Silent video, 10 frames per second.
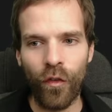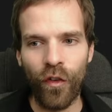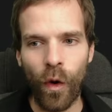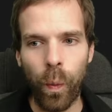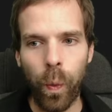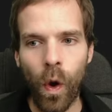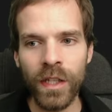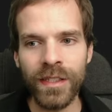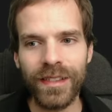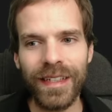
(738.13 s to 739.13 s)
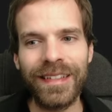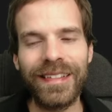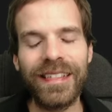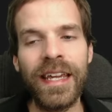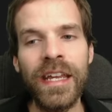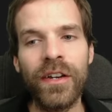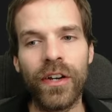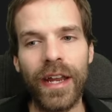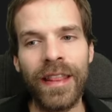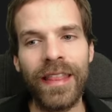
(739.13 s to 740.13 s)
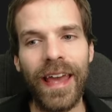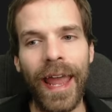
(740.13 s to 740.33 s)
For once it's here in the